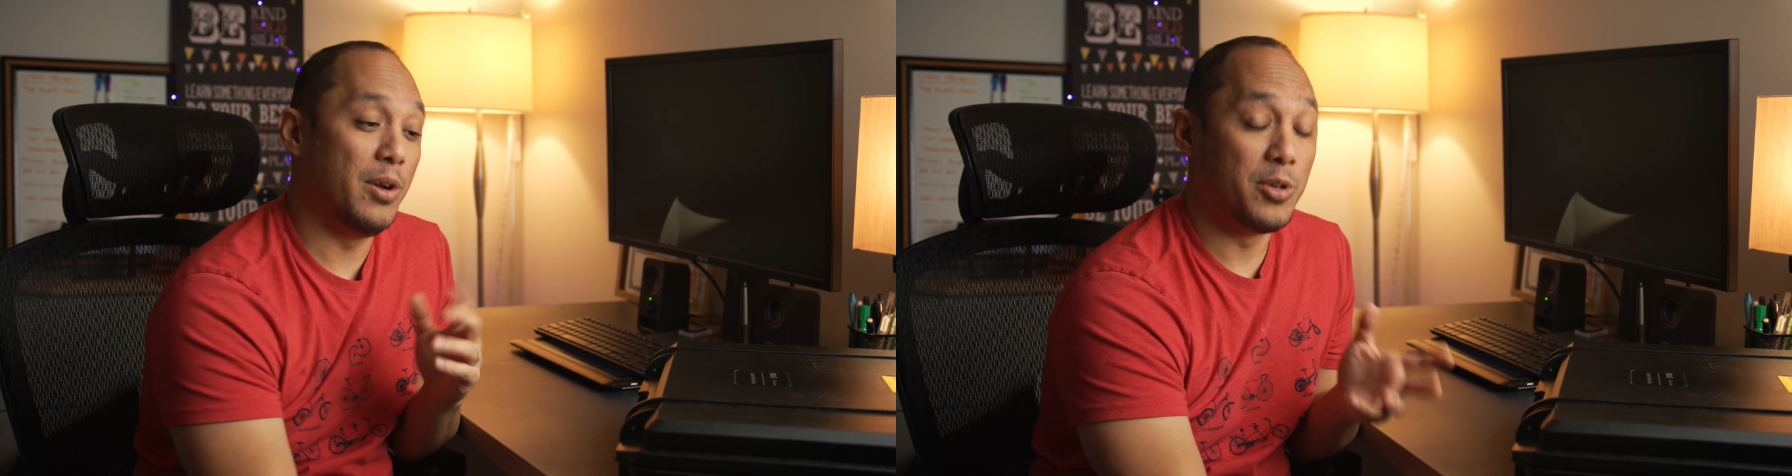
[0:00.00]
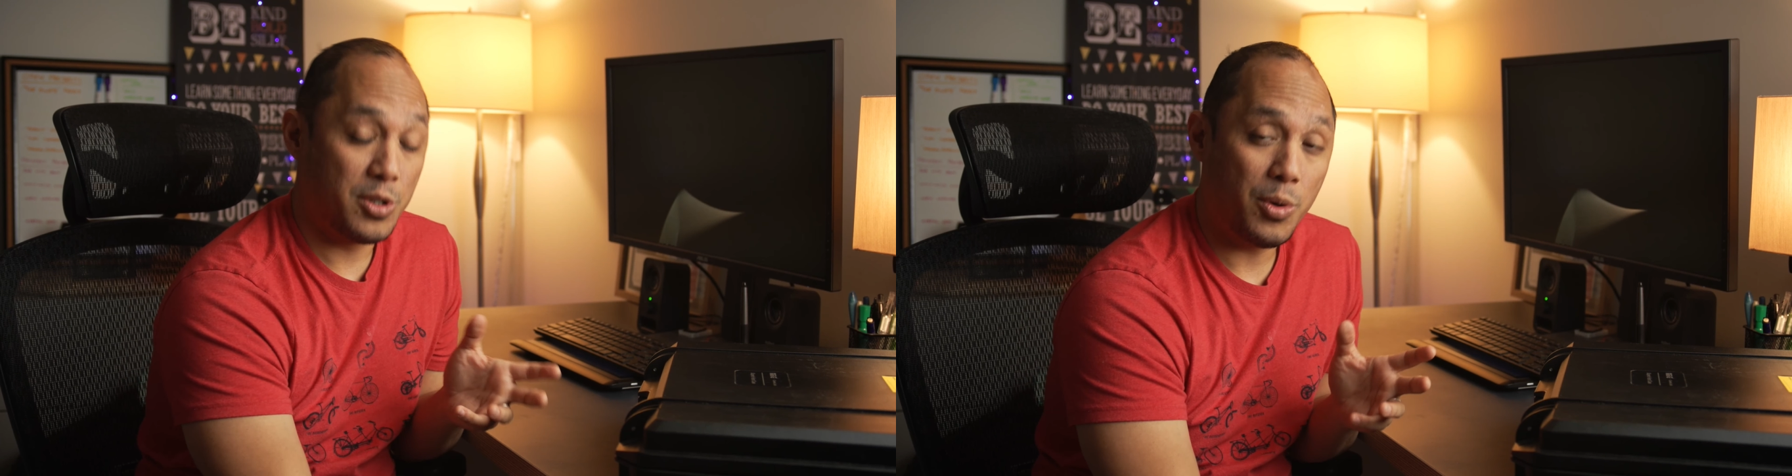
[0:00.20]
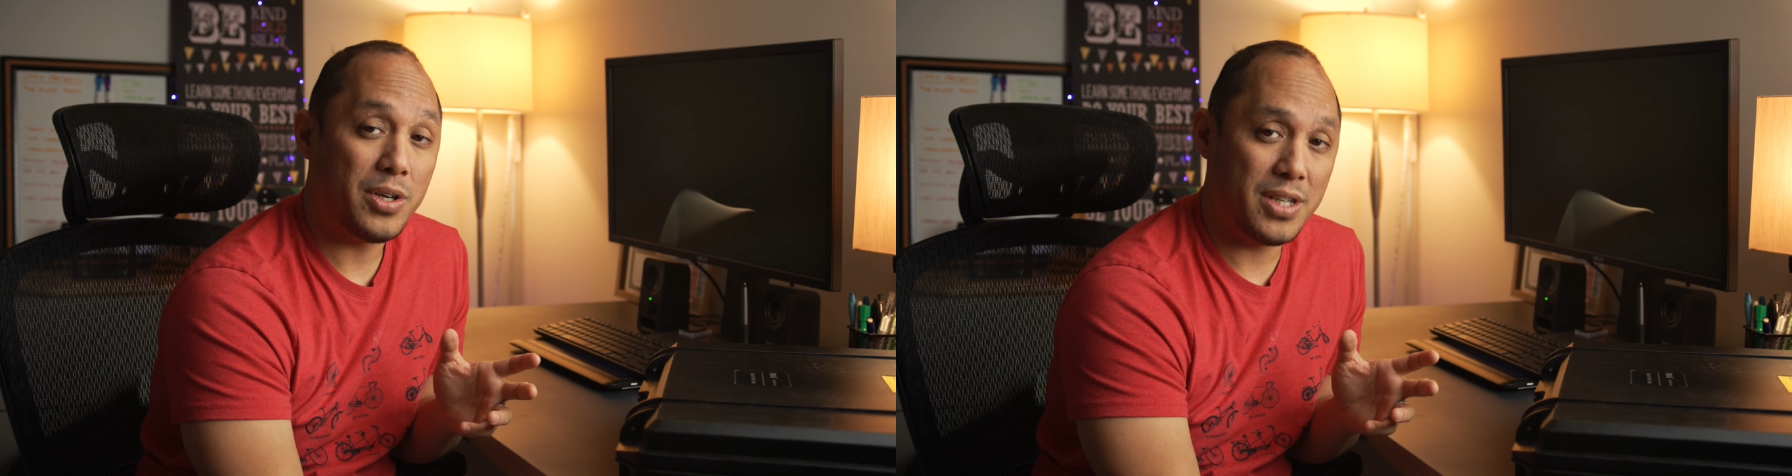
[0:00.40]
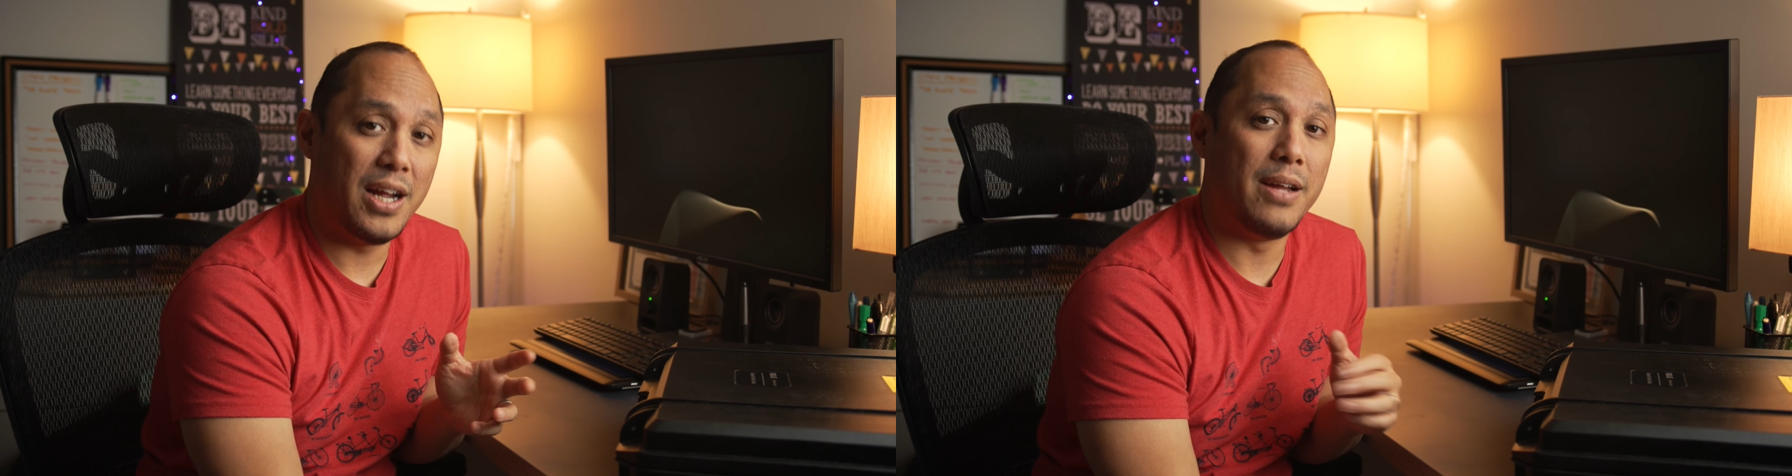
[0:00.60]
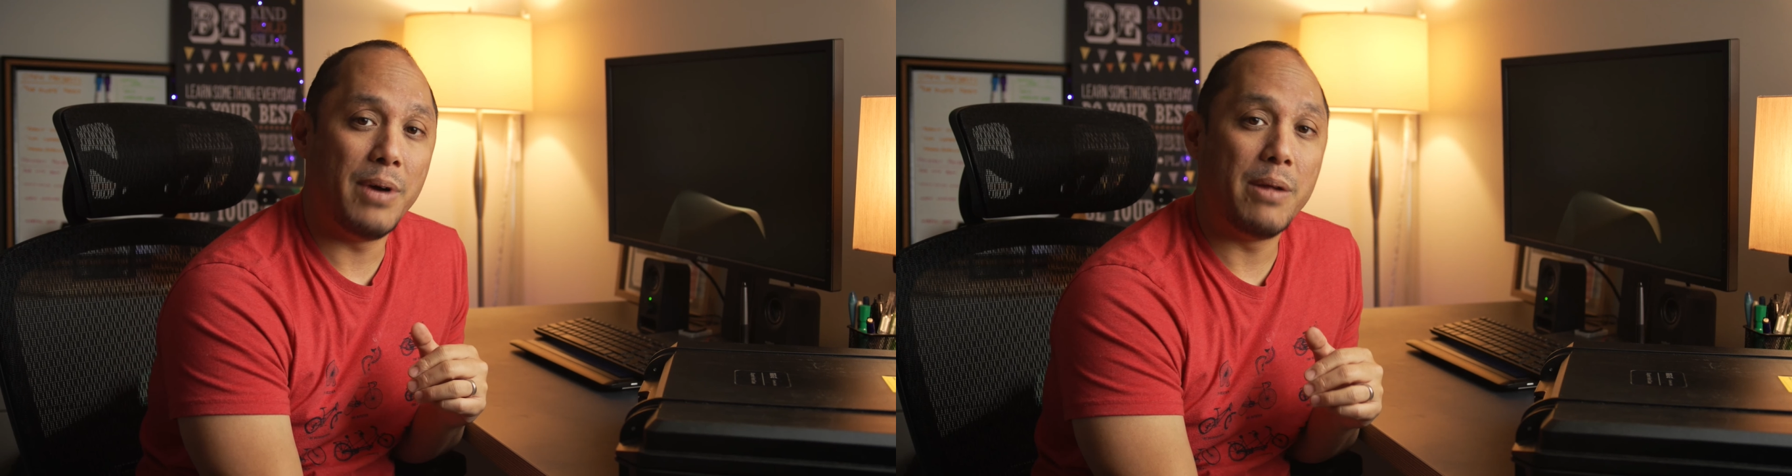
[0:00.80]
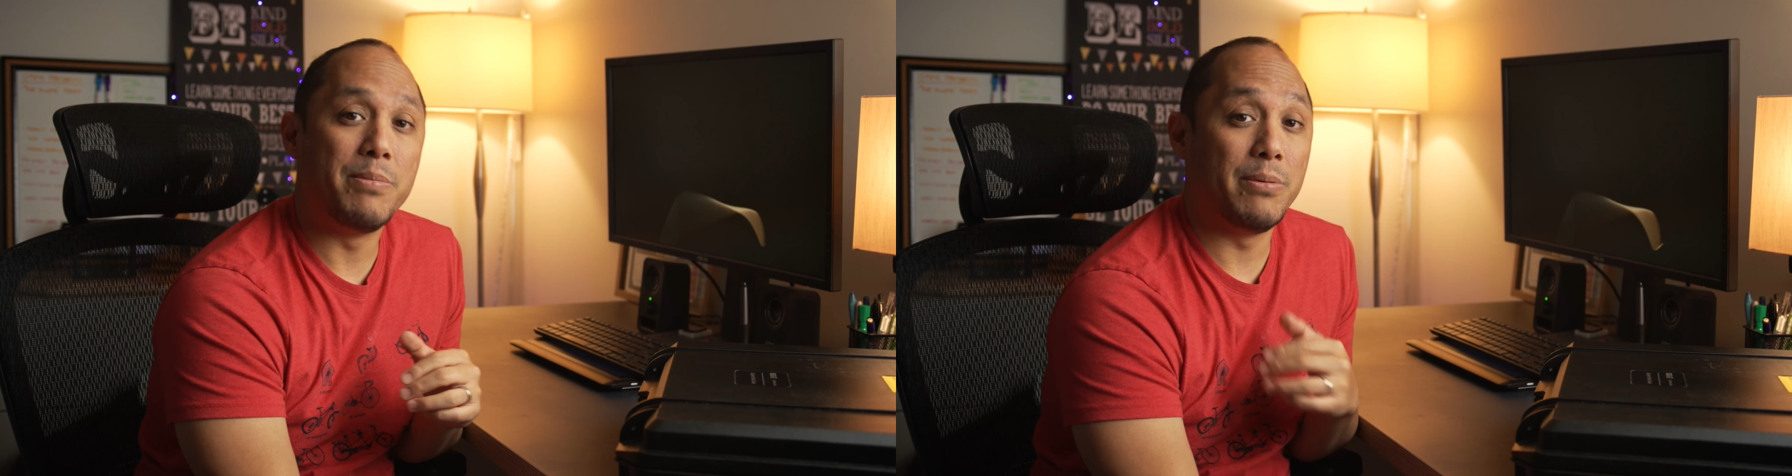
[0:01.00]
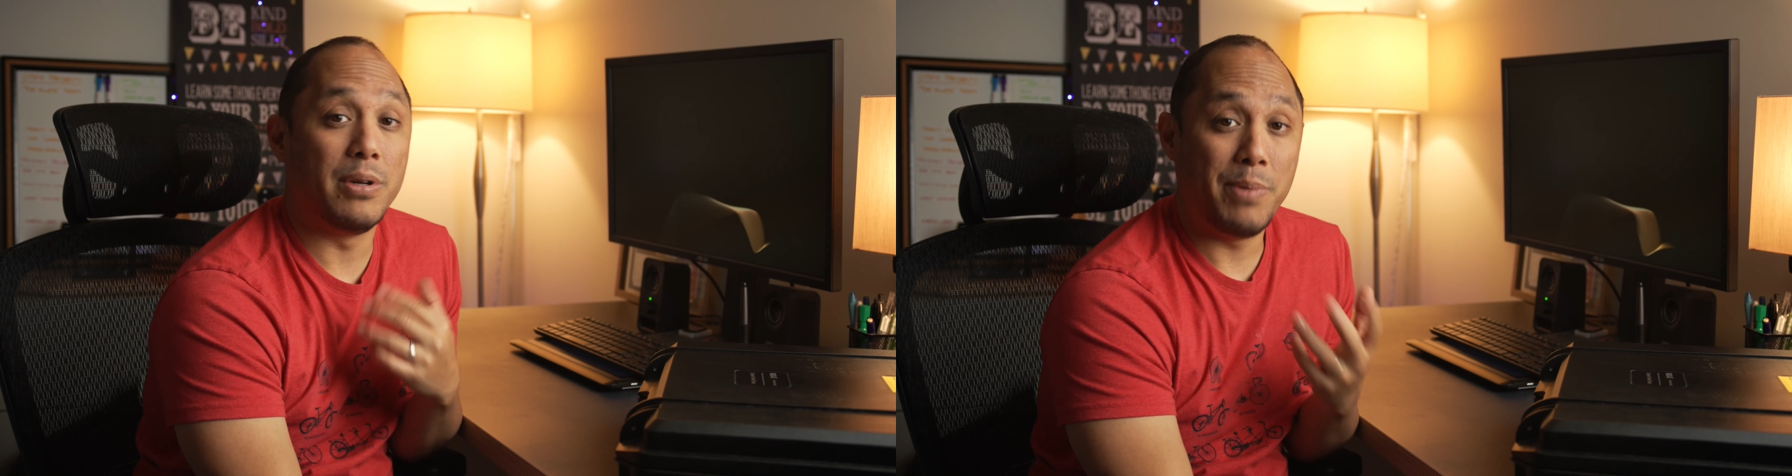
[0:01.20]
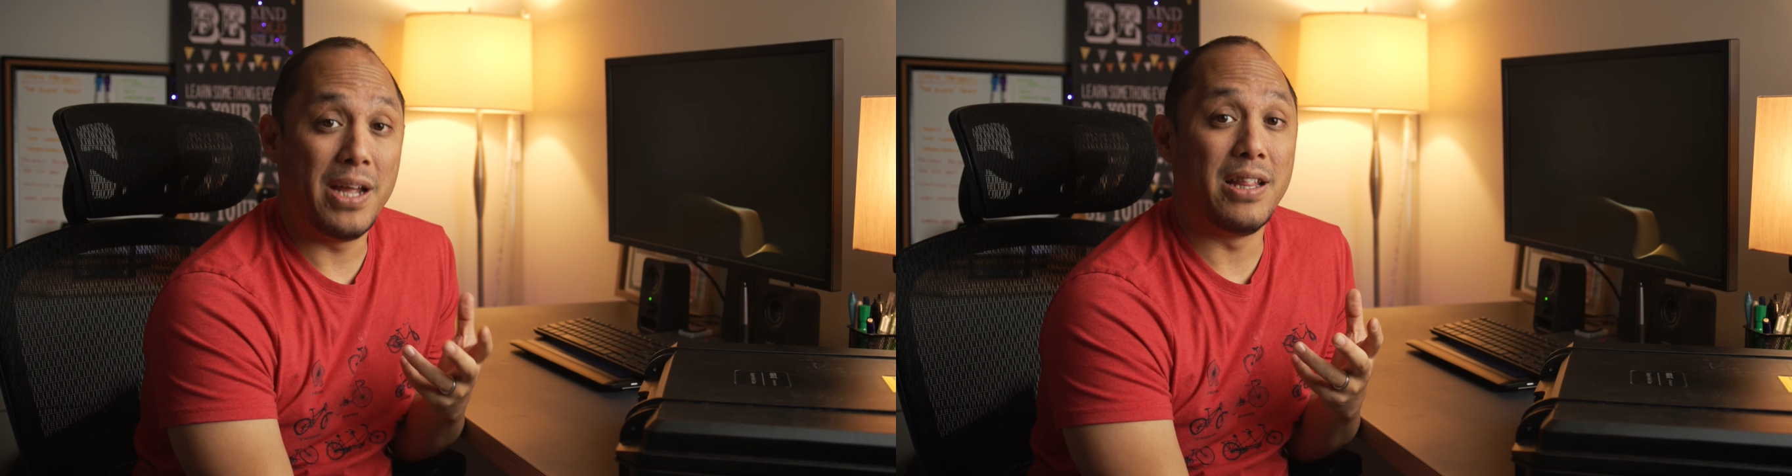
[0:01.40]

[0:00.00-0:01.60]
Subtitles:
short time, I'd be able to pay